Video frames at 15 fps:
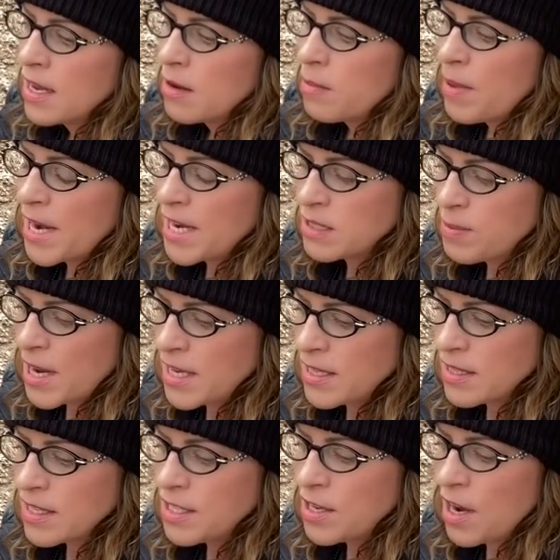But it's
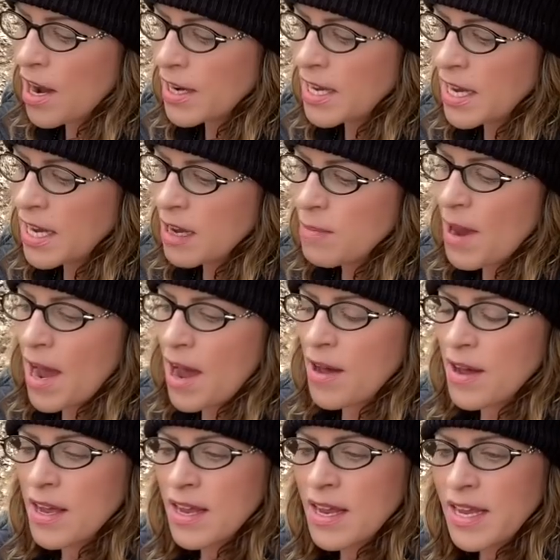basically talking
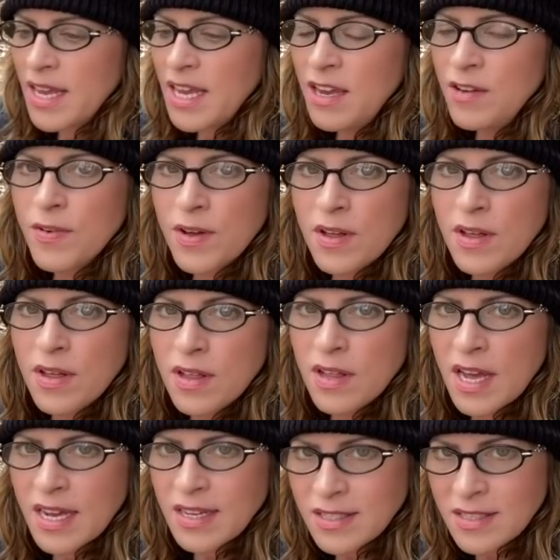about evil
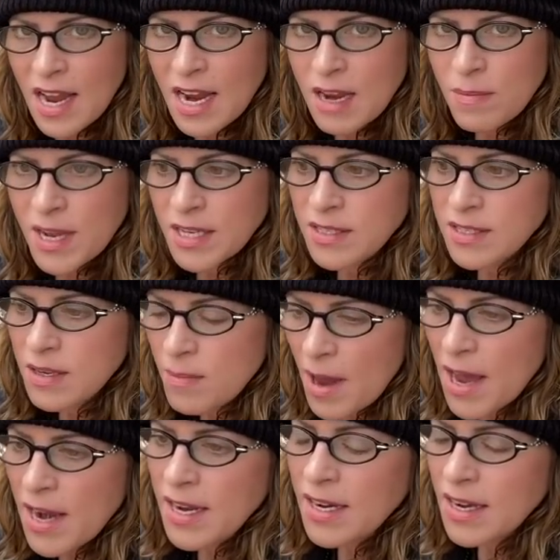assignments,
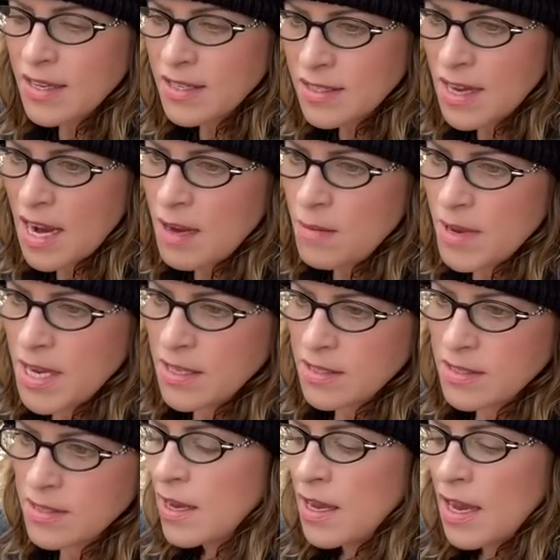demonic
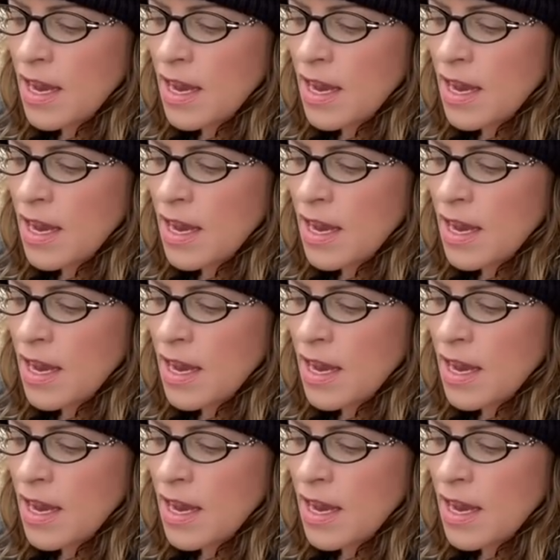assignments.